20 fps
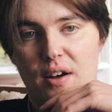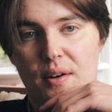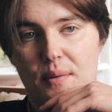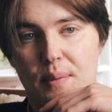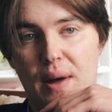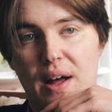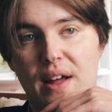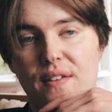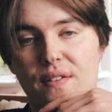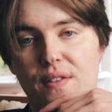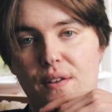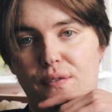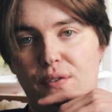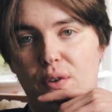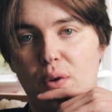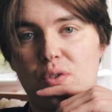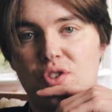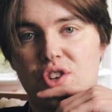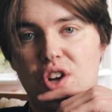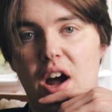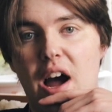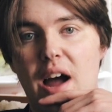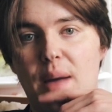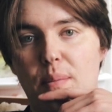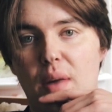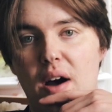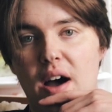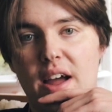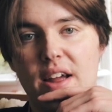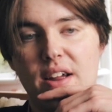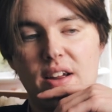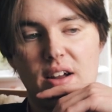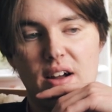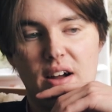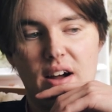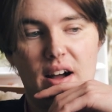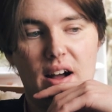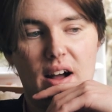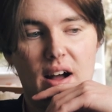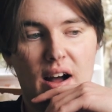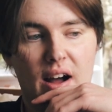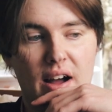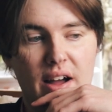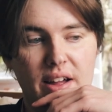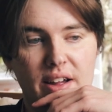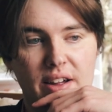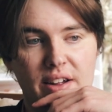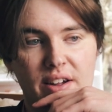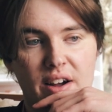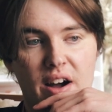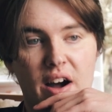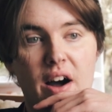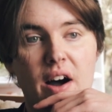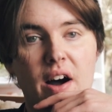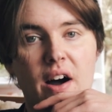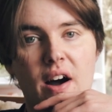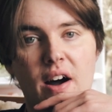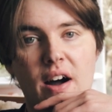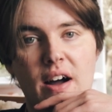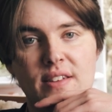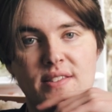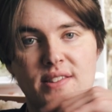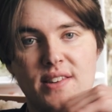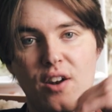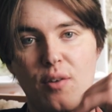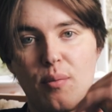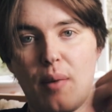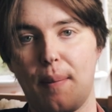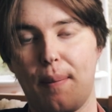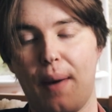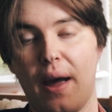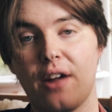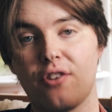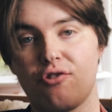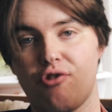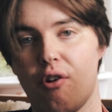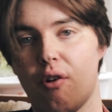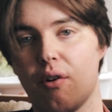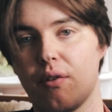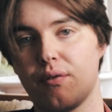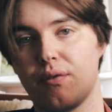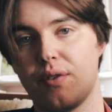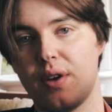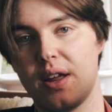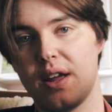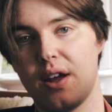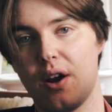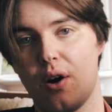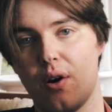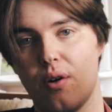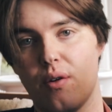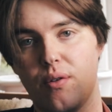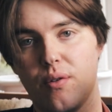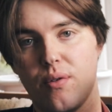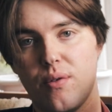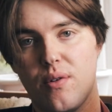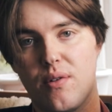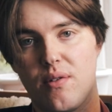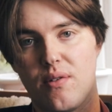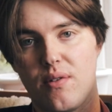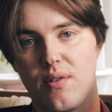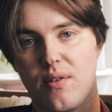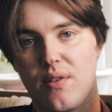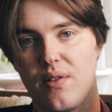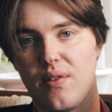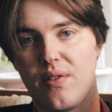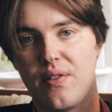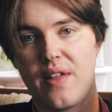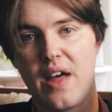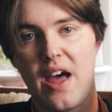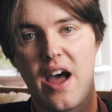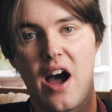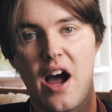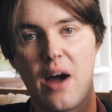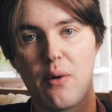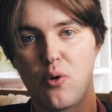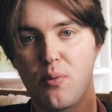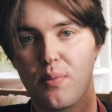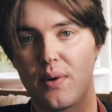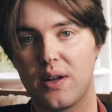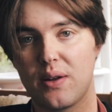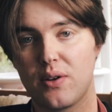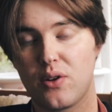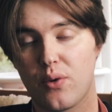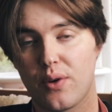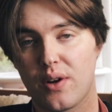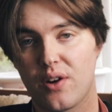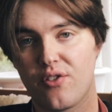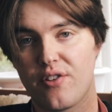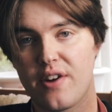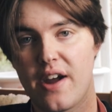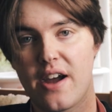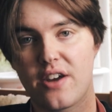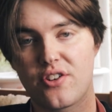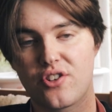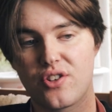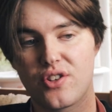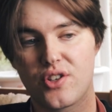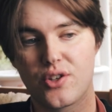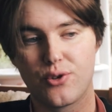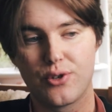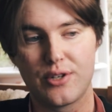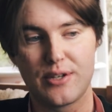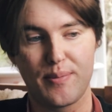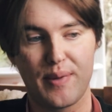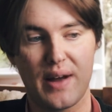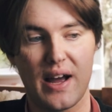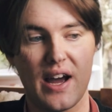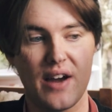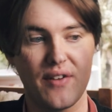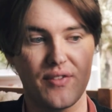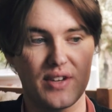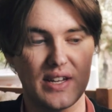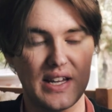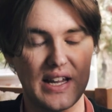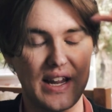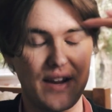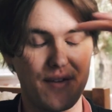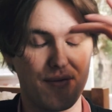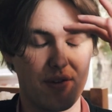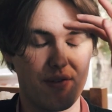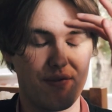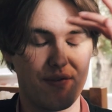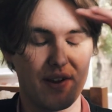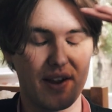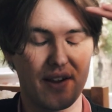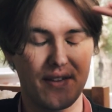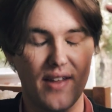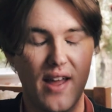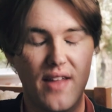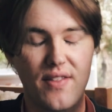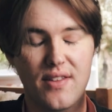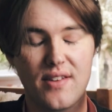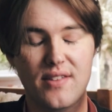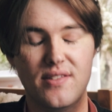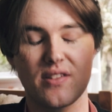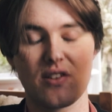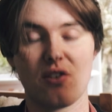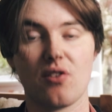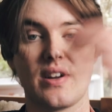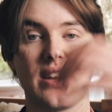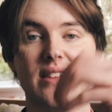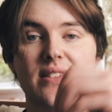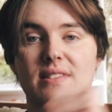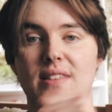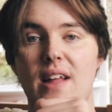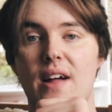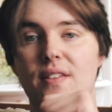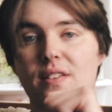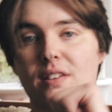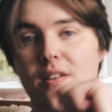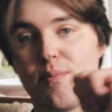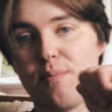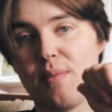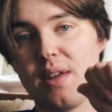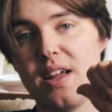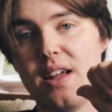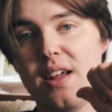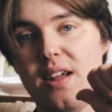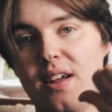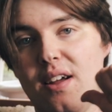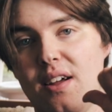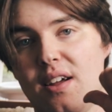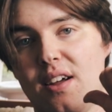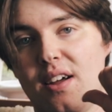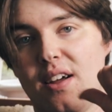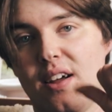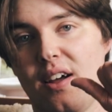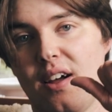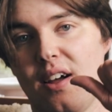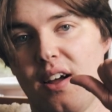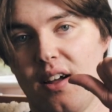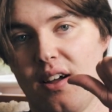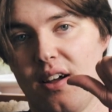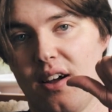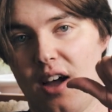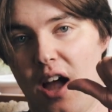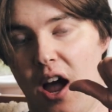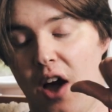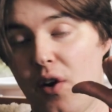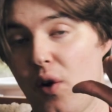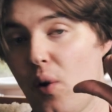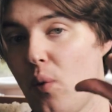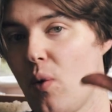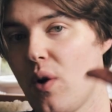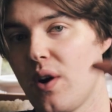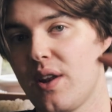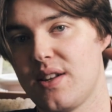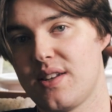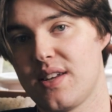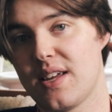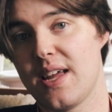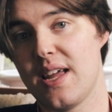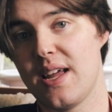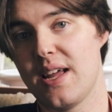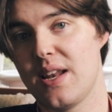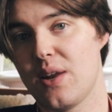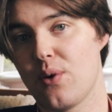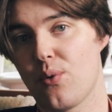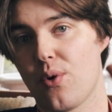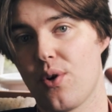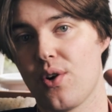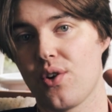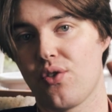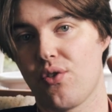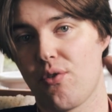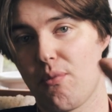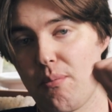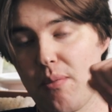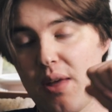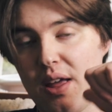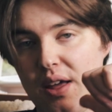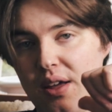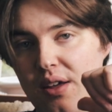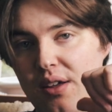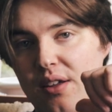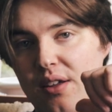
But in the future, I might. I I said on my Patreon video that I will be doing a reaction to it, but after everything that this song has done to me, I don't want it to get any worse for me.